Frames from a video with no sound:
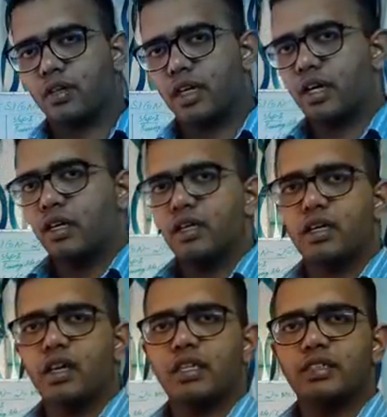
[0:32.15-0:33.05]
Okay,
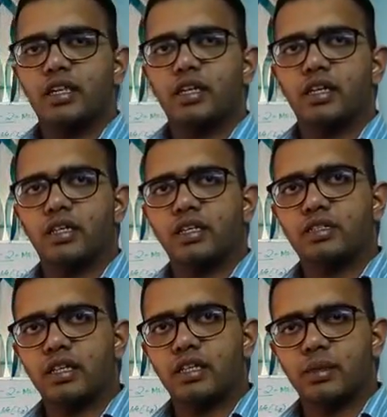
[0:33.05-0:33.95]
here let's
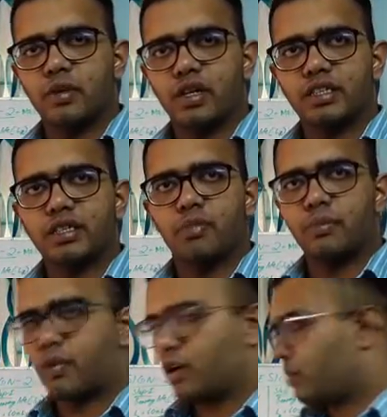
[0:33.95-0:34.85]
discuss about a
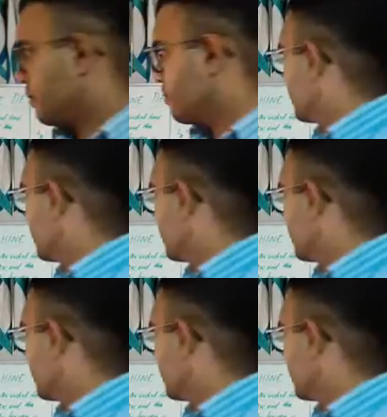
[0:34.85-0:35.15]
simple problem.